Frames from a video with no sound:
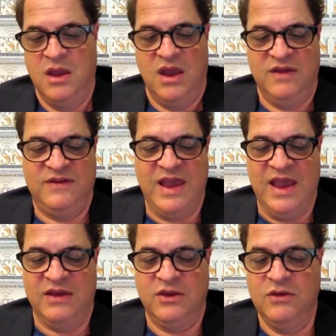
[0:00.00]

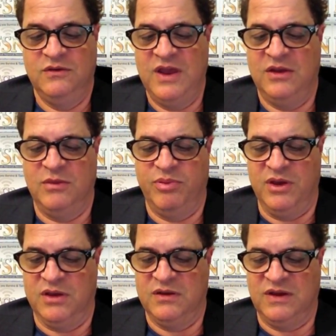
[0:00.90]
attack. You take your
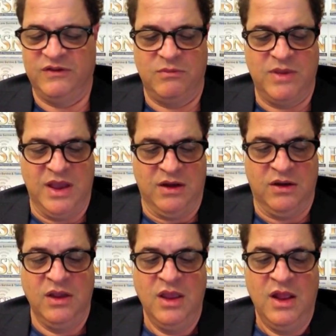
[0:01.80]
pick. It doesn't matter.
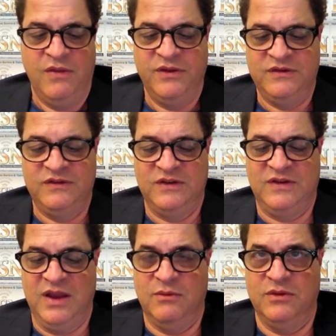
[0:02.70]
This is a
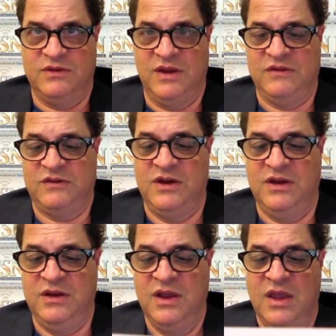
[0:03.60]
date with
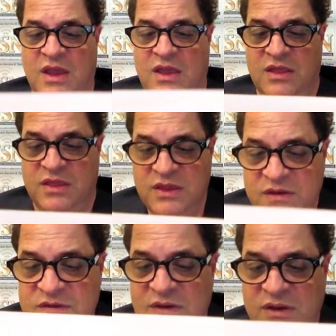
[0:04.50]
destiny.
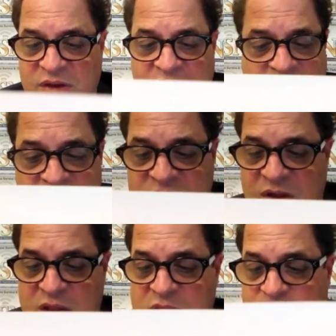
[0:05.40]
This is
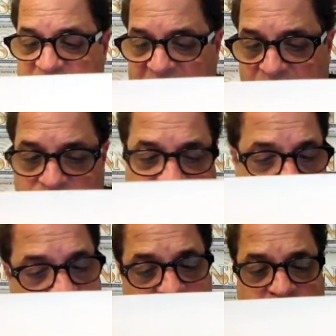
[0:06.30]
the battle
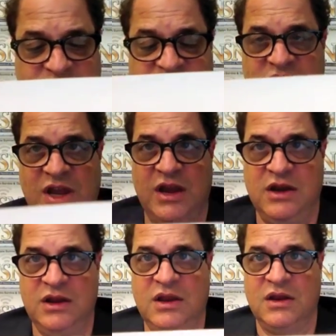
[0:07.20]
between
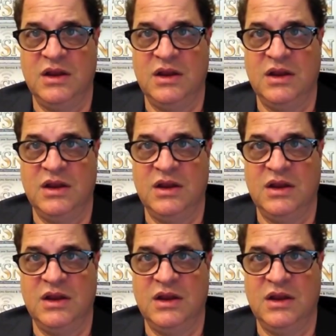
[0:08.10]
Christianity and